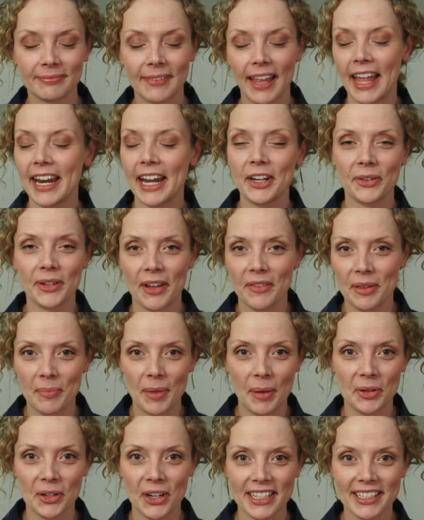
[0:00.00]
and I don't have them
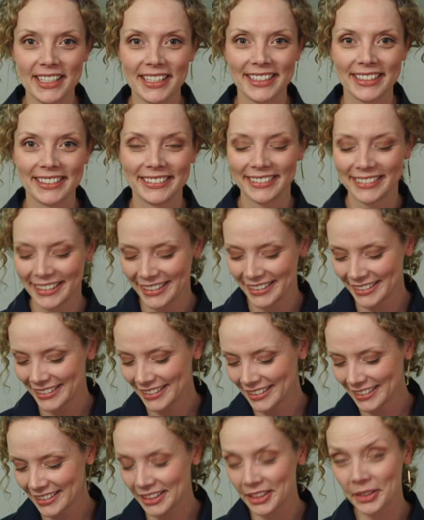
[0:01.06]
memorized,
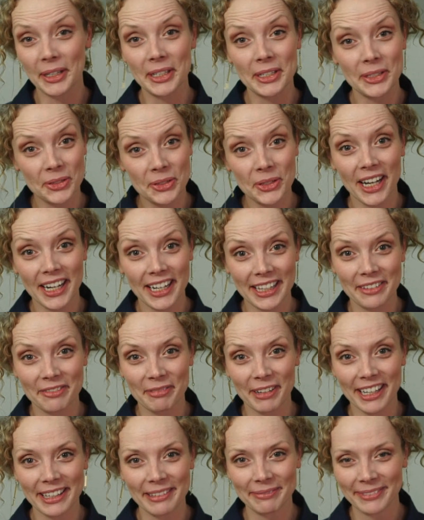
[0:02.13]
though I do try to live
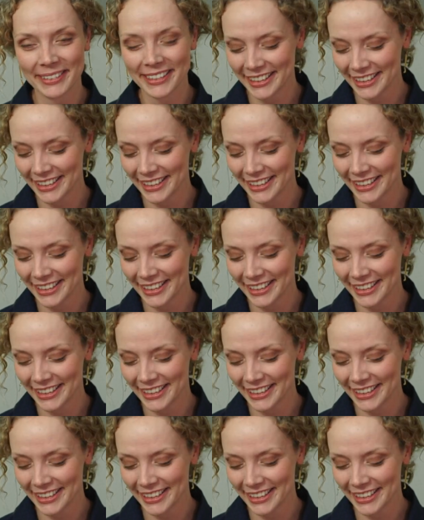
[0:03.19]
by them.